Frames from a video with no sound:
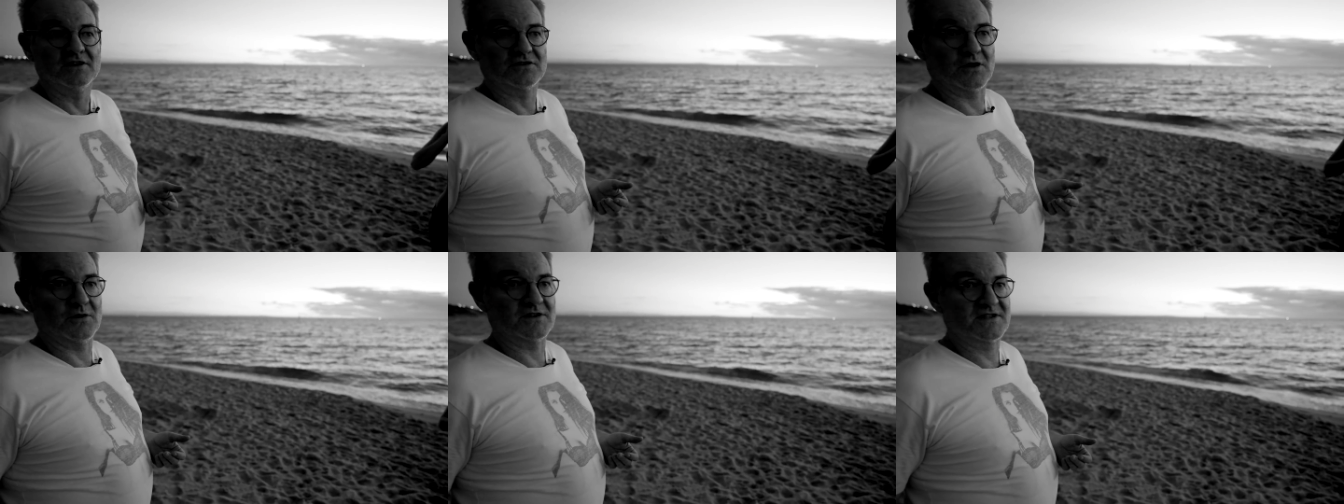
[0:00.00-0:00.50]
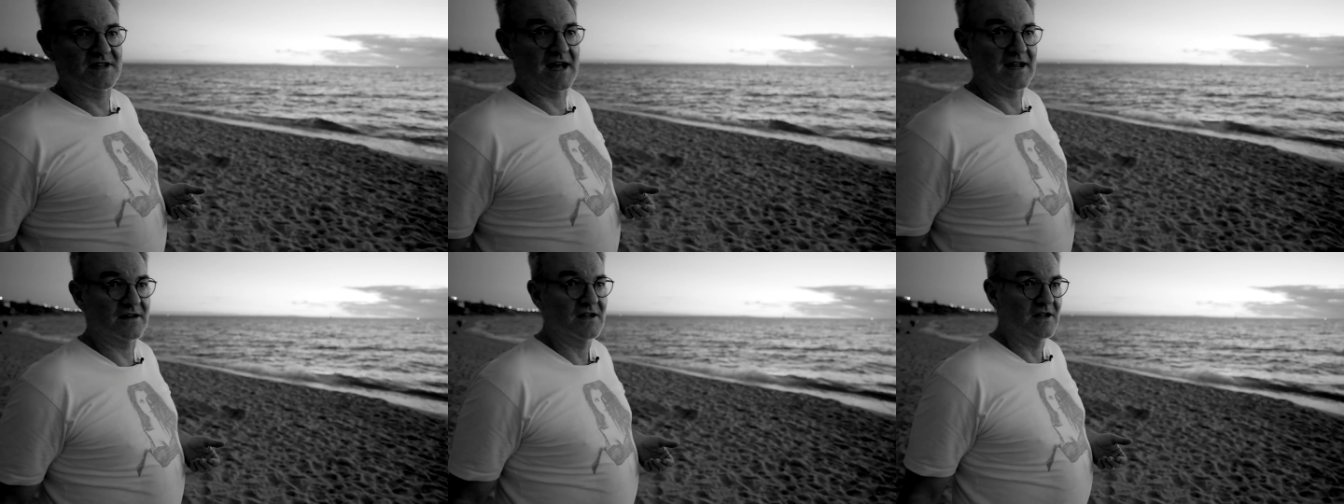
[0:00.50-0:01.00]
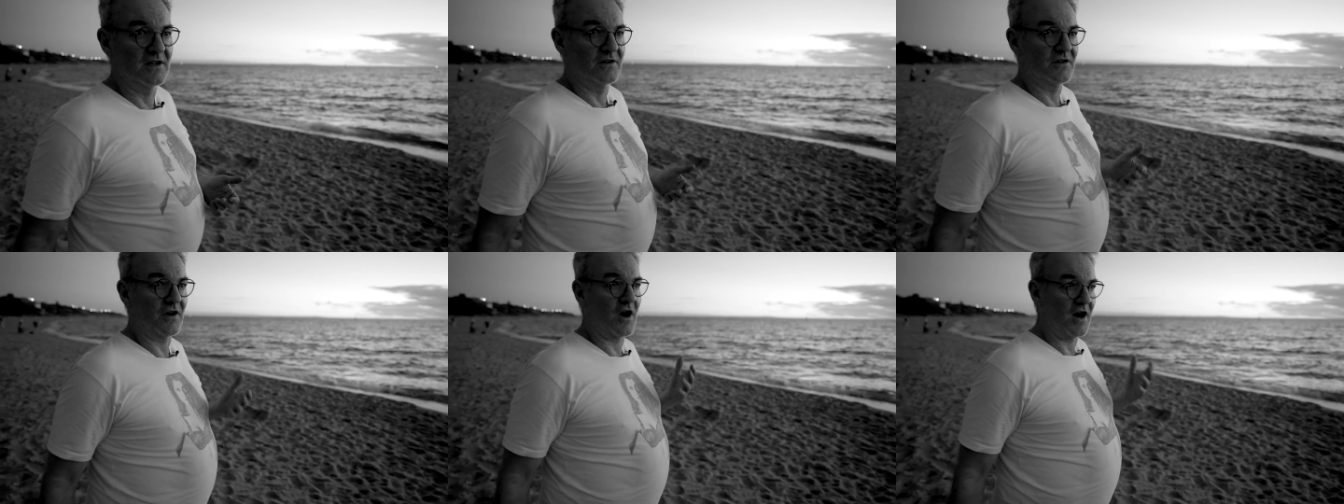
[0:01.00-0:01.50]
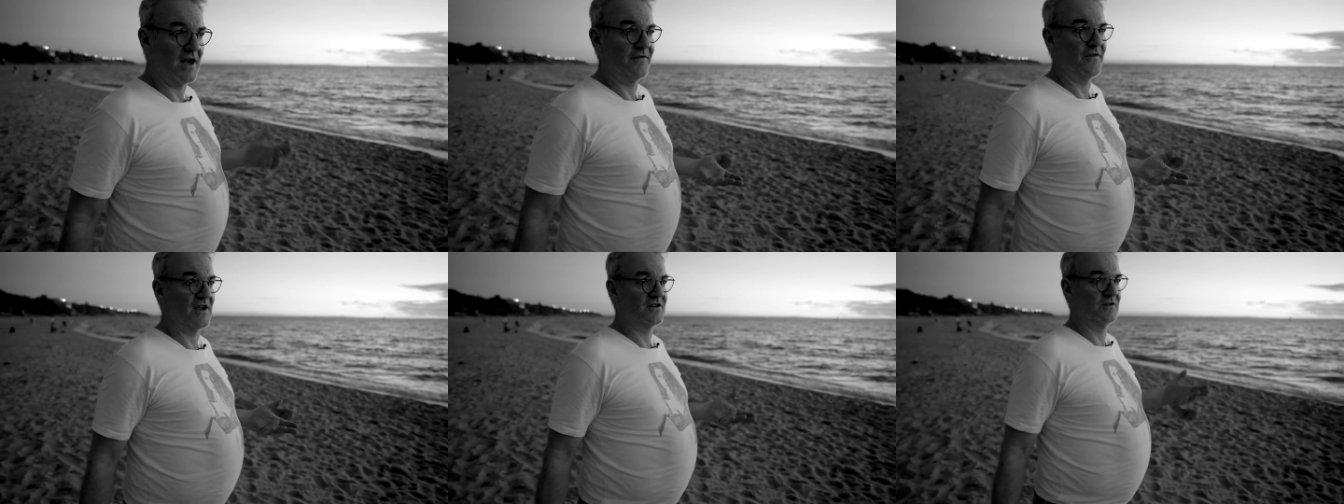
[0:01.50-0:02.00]
So it's that high
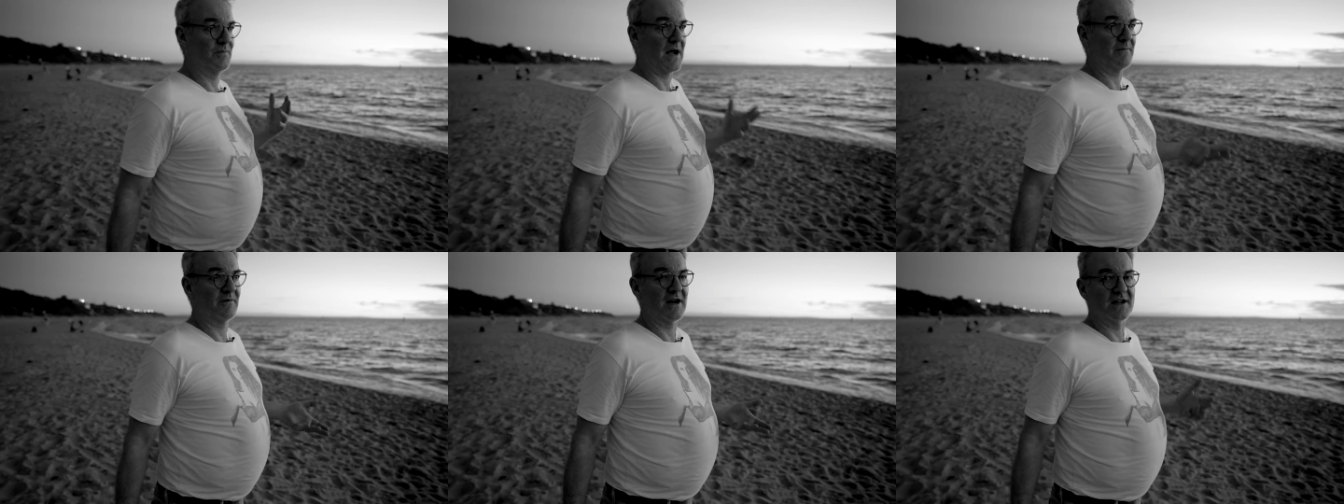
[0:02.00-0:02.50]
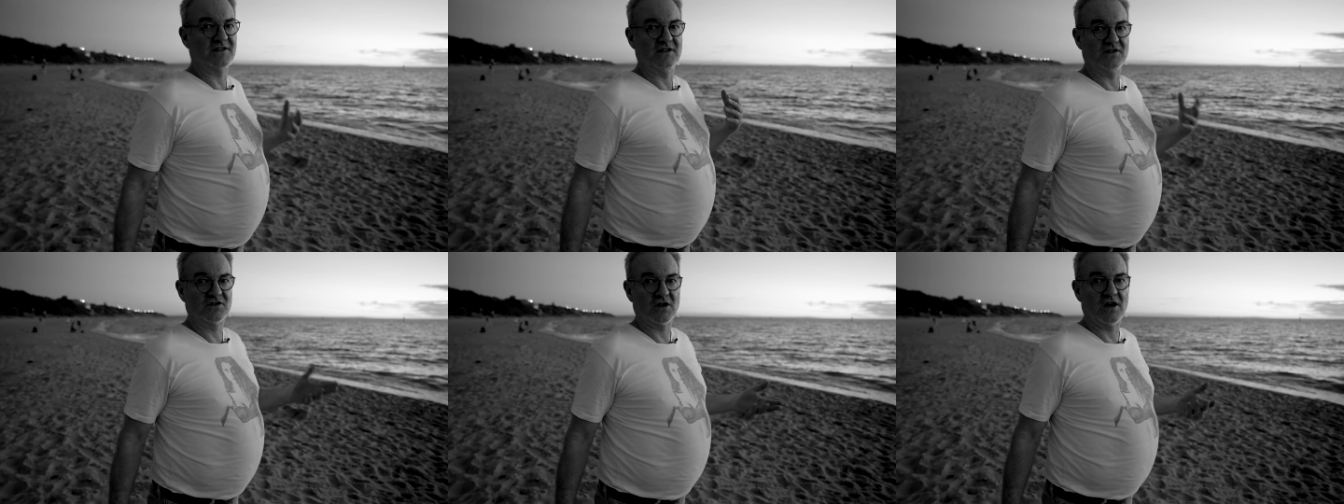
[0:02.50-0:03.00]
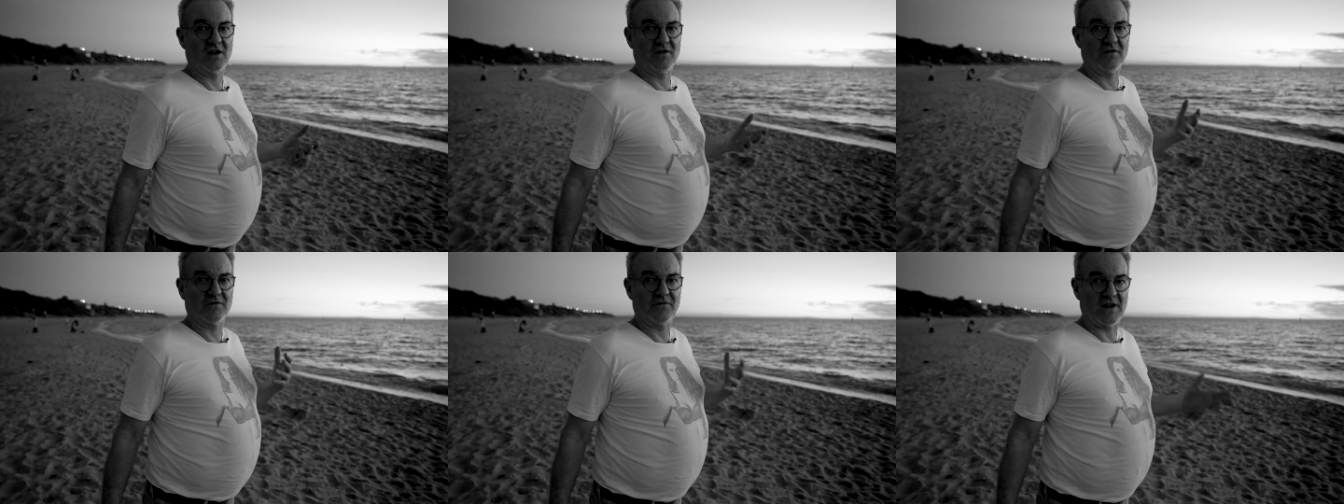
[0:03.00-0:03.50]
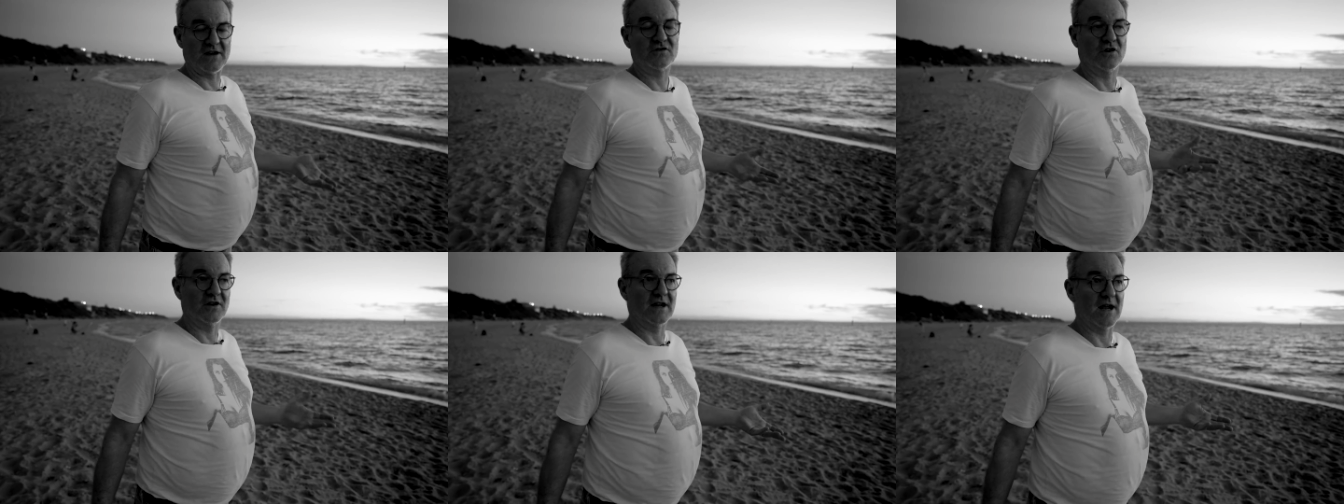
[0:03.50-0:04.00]
fashion paparazzi style flash
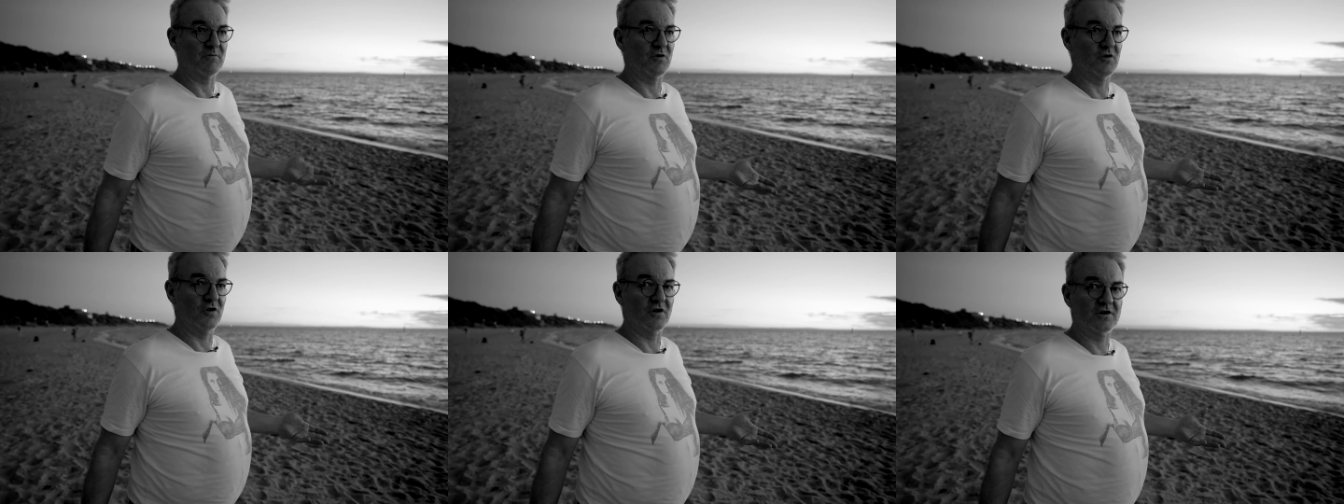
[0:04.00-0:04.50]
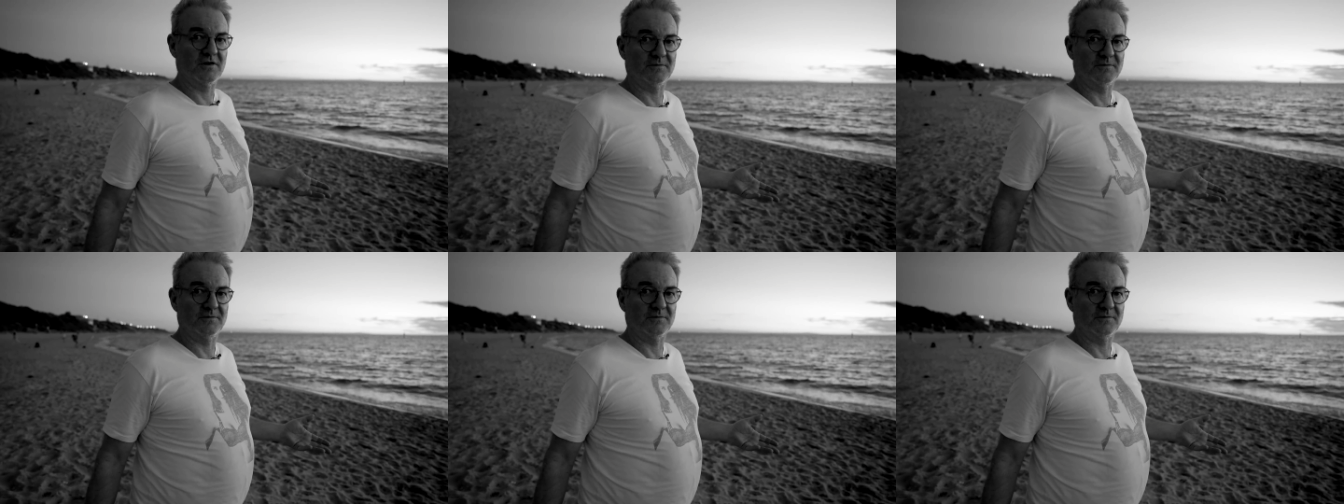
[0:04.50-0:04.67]
on camera look.